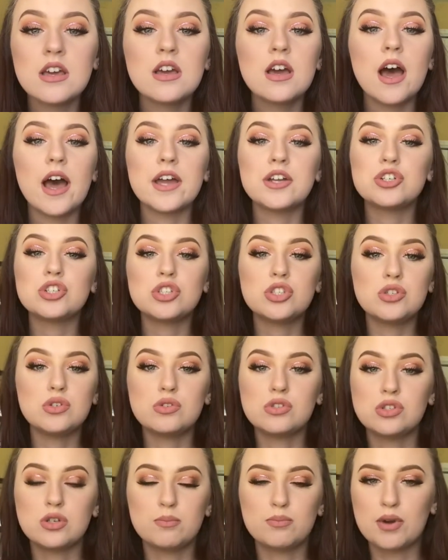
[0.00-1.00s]
I just
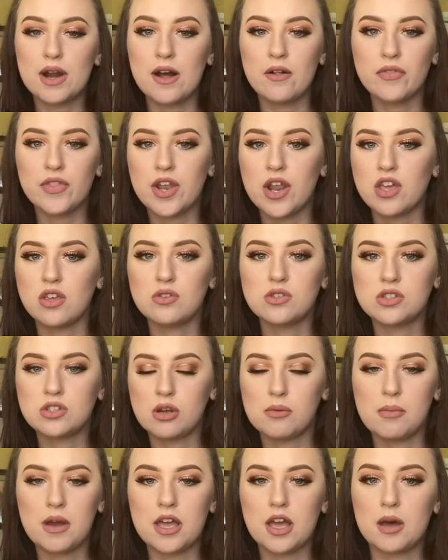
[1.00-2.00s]
used a brown that I used
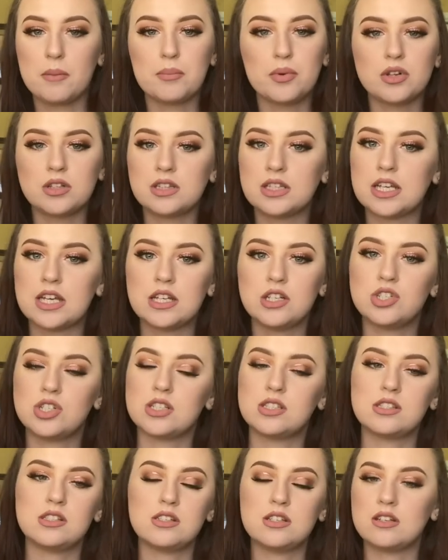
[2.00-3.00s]
on my upper lid
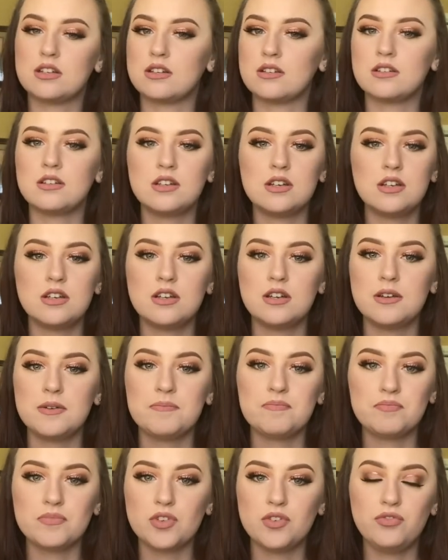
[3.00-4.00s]
just to
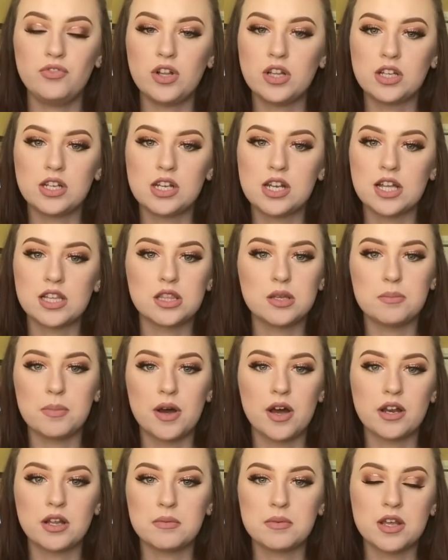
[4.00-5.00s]
fill it in at the
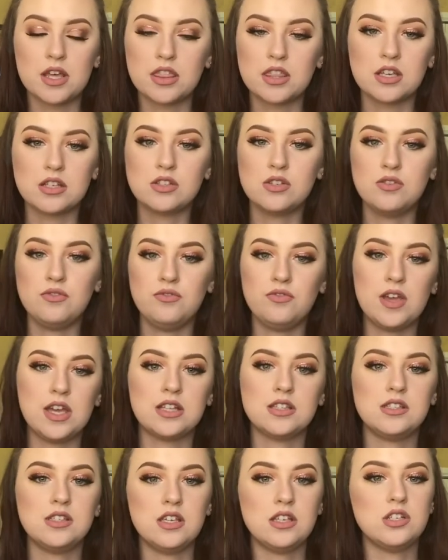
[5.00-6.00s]
bottom, nothing too
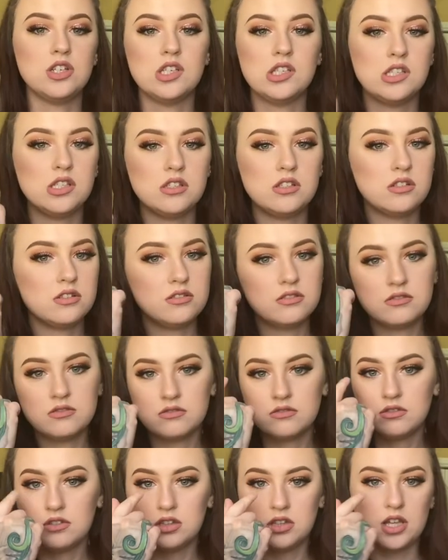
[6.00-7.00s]
fancy, just
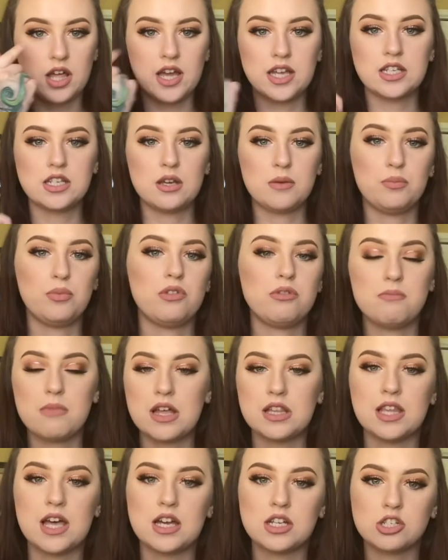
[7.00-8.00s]
lined up with
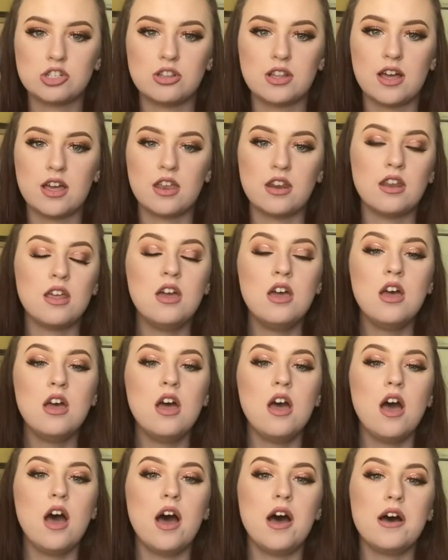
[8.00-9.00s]
my lash line.
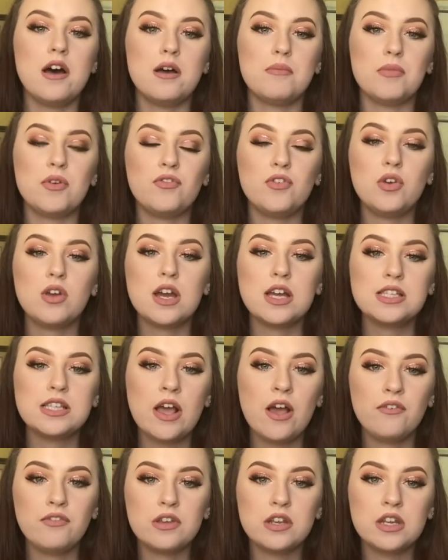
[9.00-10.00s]
If you guys
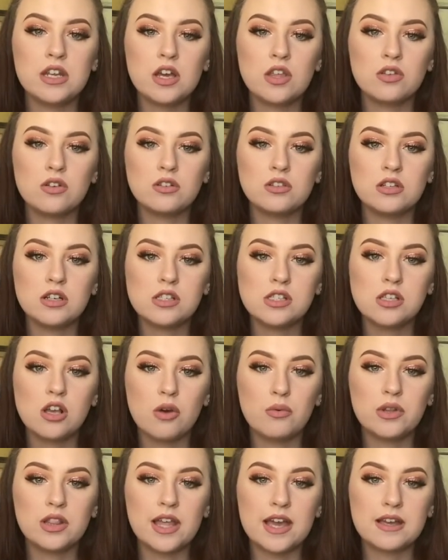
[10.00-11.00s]
have any other looks y'all
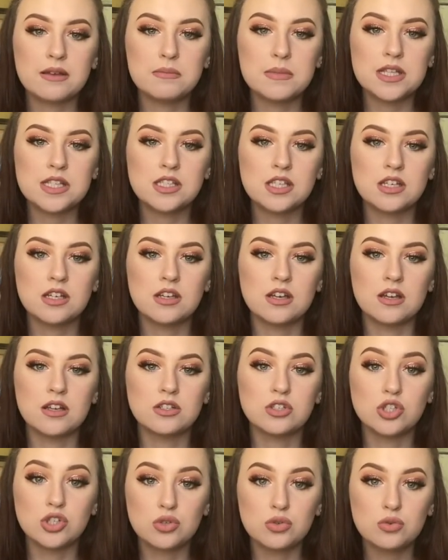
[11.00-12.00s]
would like me to
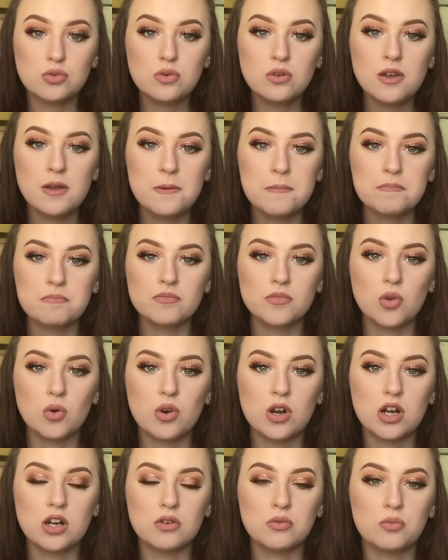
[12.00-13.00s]
do,
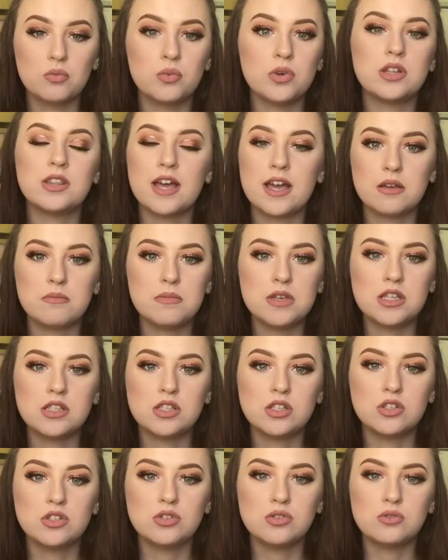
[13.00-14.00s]
or would like me
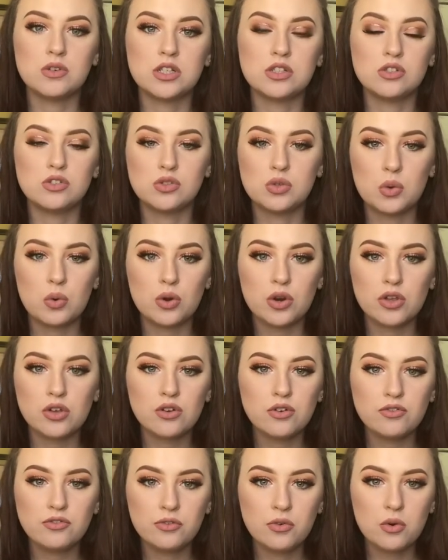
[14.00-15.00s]
to do a
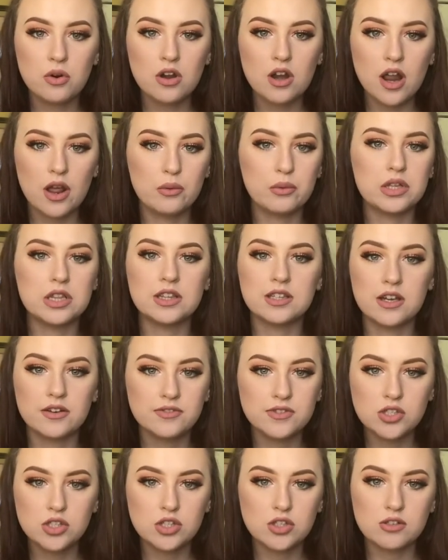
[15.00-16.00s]
tutorial for, I would
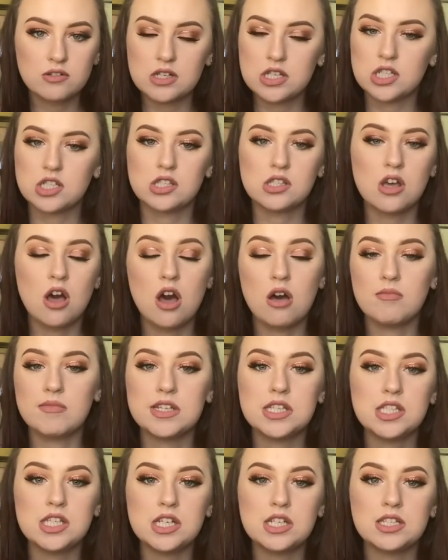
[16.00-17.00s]
love to do it. Just
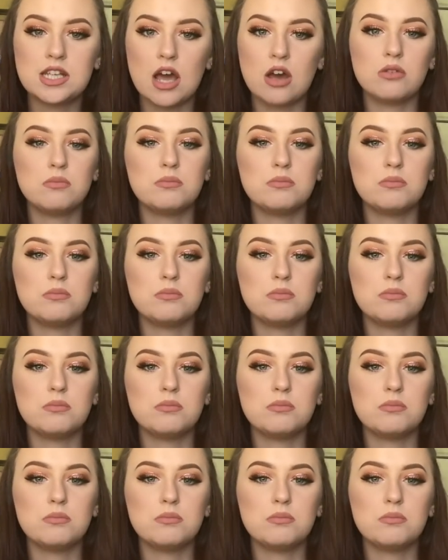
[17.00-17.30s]
comment it down